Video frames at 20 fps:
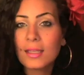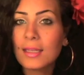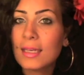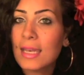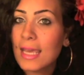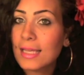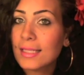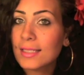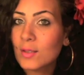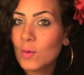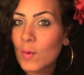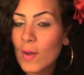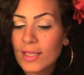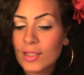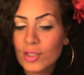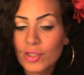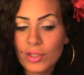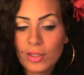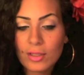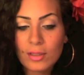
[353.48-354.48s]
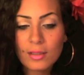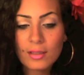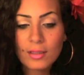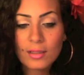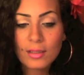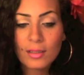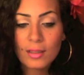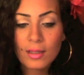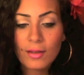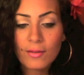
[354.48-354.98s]
Next question:
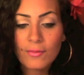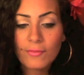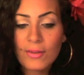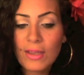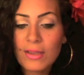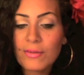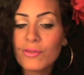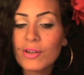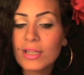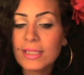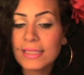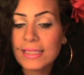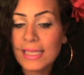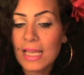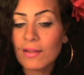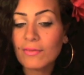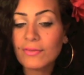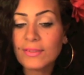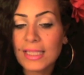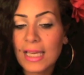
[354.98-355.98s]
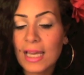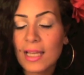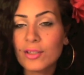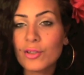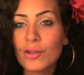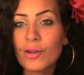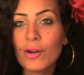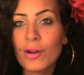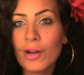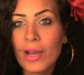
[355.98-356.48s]
Favorite self
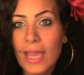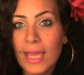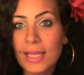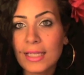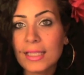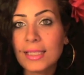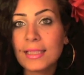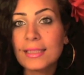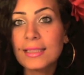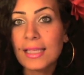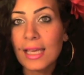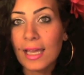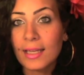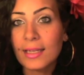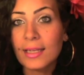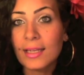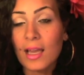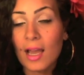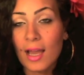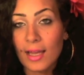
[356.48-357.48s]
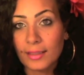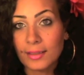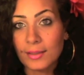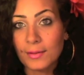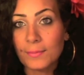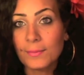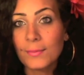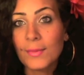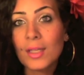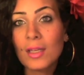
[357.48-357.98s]
tanner or any tanning
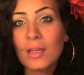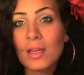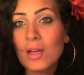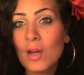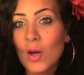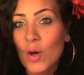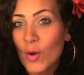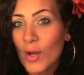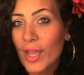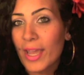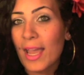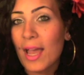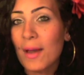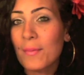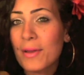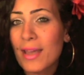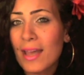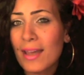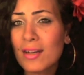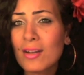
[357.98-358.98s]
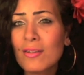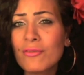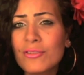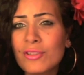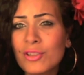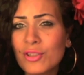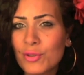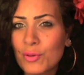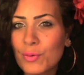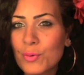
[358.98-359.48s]
item? Okay, I'm kind of
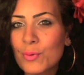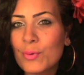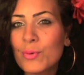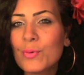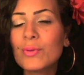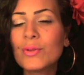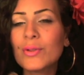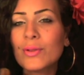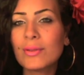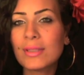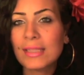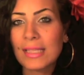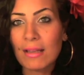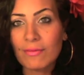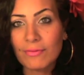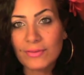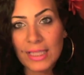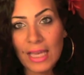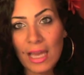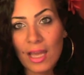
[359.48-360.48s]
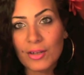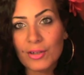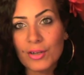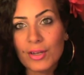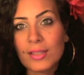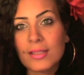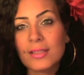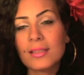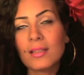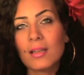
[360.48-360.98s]
new to self
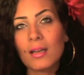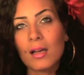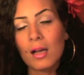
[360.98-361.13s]
tanners.